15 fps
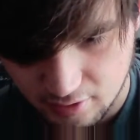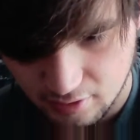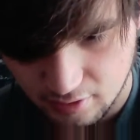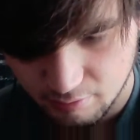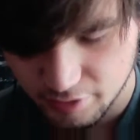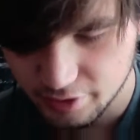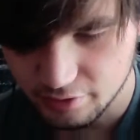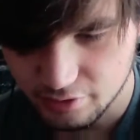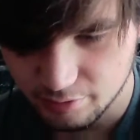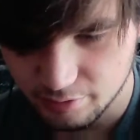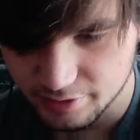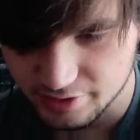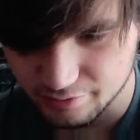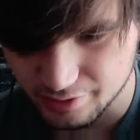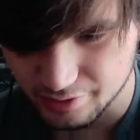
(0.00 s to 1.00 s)
But YouTube
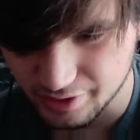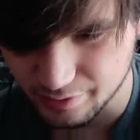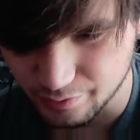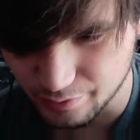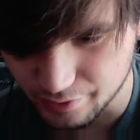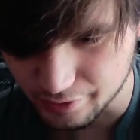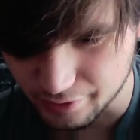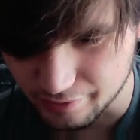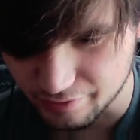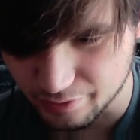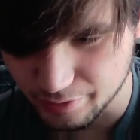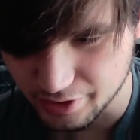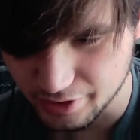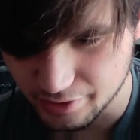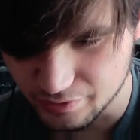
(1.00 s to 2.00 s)
isn't really work for
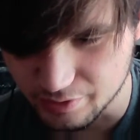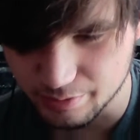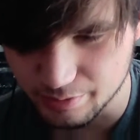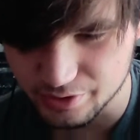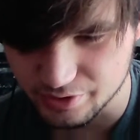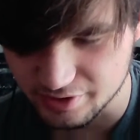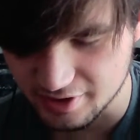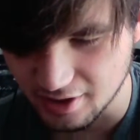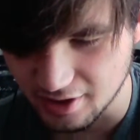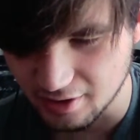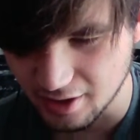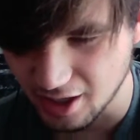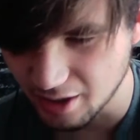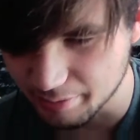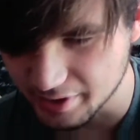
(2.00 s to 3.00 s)
me. YouTube is just a
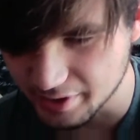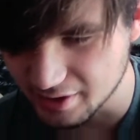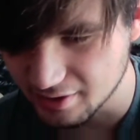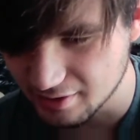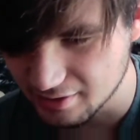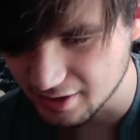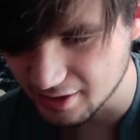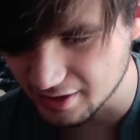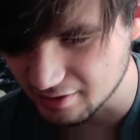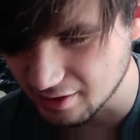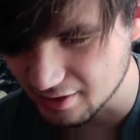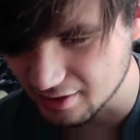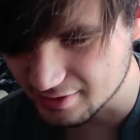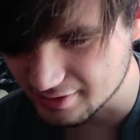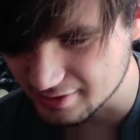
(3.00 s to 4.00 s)
hobby,
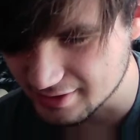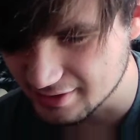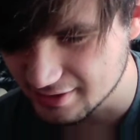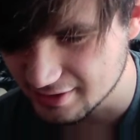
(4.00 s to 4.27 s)
honestly.